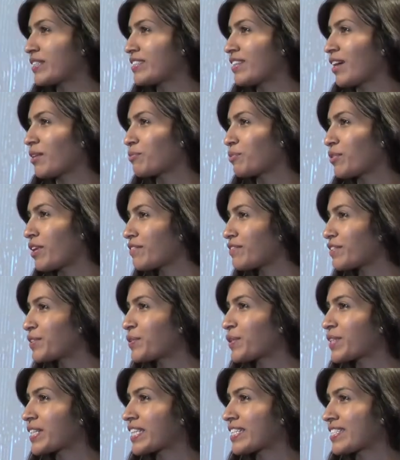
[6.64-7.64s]
a nonprofit
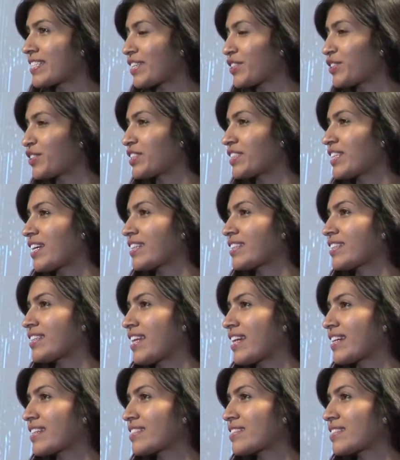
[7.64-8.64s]
organization that
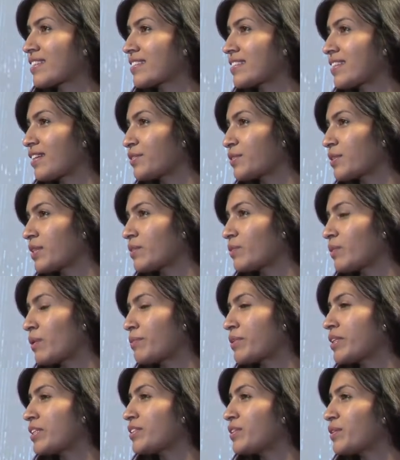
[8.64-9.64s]
connects 600
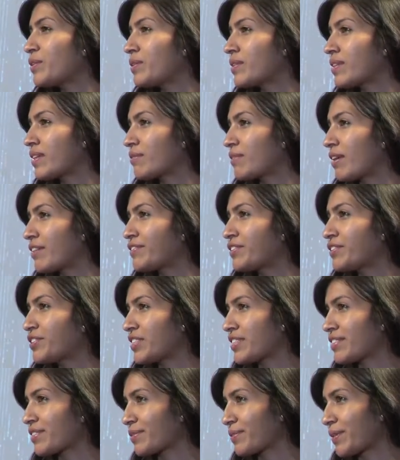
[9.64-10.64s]
women, youth, and
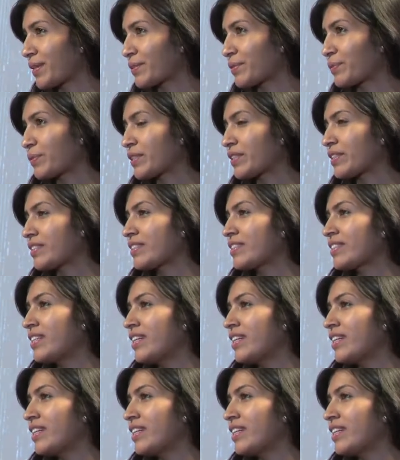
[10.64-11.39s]
refugees around the world